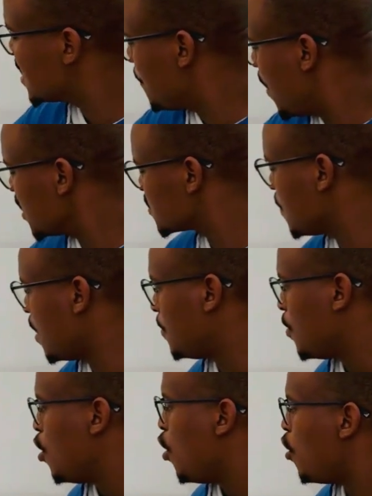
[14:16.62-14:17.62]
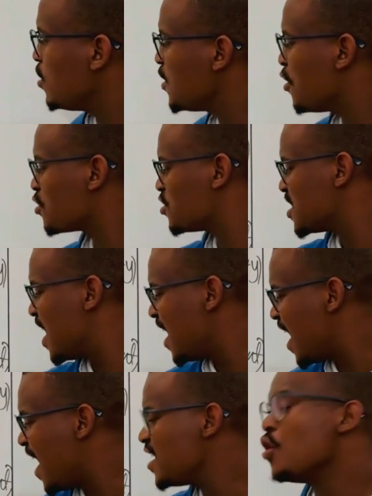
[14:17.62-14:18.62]
the maximum on the horizontal
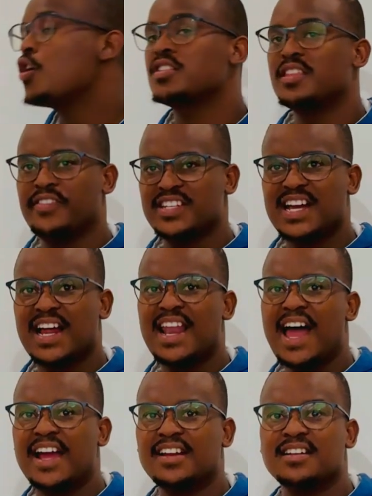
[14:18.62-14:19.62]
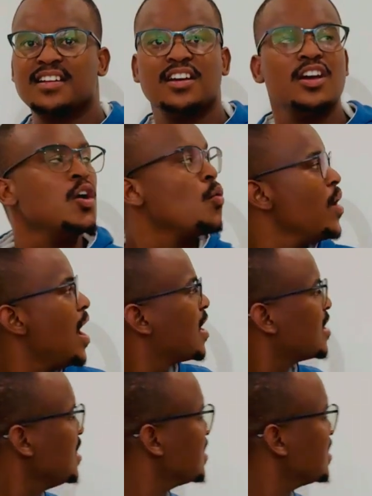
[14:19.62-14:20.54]
line or the vertical line? We agree